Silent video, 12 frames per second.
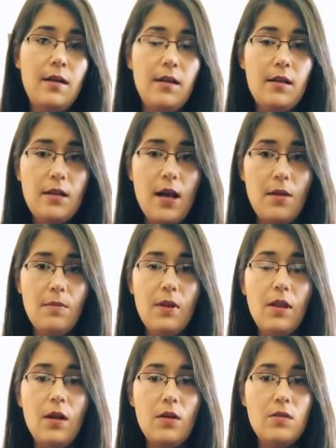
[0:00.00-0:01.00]
down
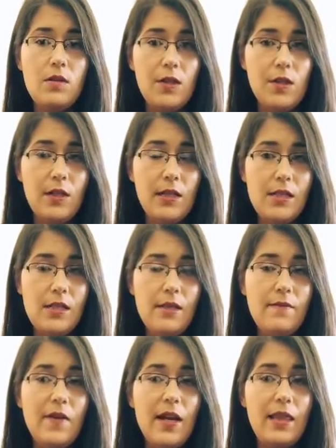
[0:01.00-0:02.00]
below so you can easily
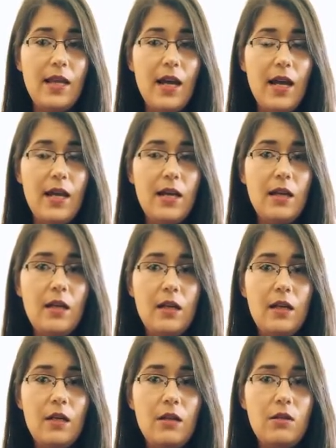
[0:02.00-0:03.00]
find that.
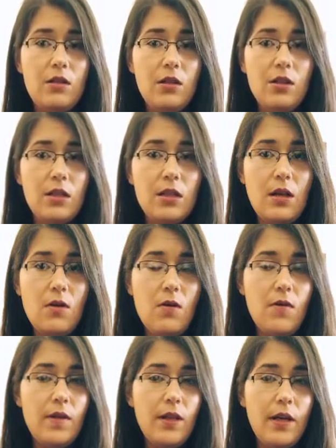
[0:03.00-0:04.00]
So just go over
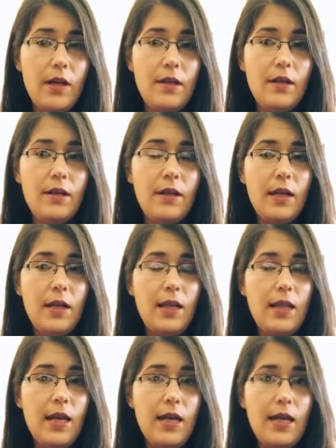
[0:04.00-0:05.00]
there and
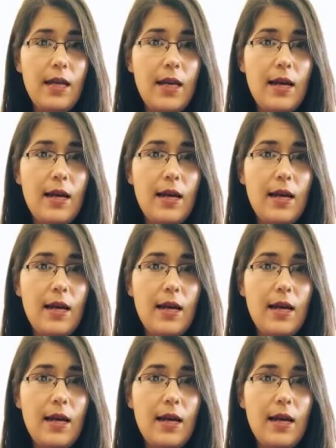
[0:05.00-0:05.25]
like it.